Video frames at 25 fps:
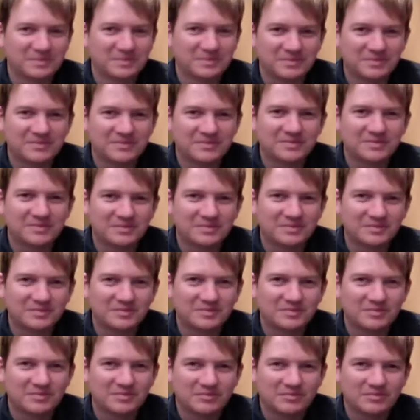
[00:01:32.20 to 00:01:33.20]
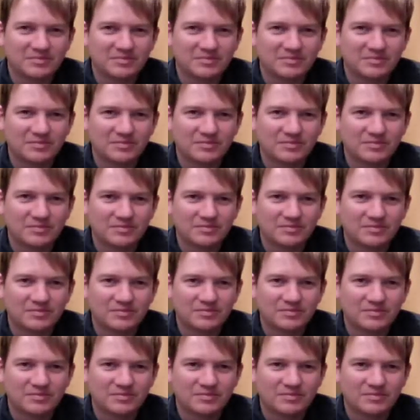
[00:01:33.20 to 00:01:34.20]

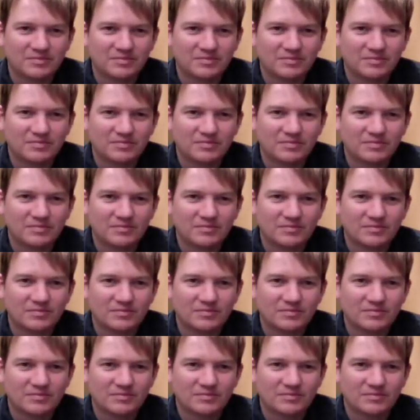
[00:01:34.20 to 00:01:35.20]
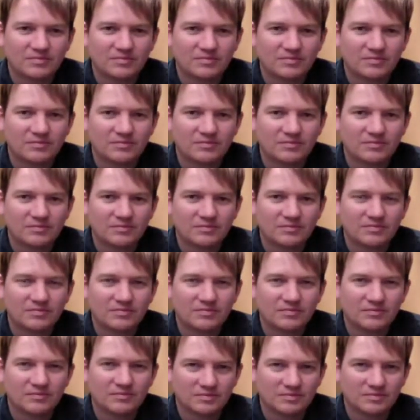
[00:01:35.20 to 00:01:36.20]

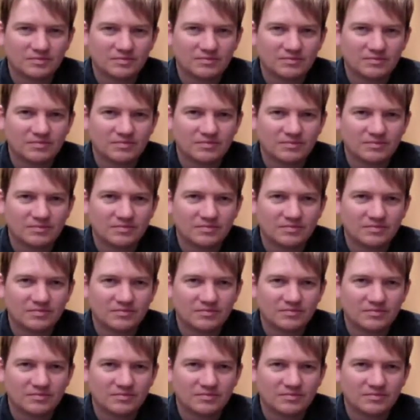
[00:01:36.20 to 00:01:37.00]
(silent)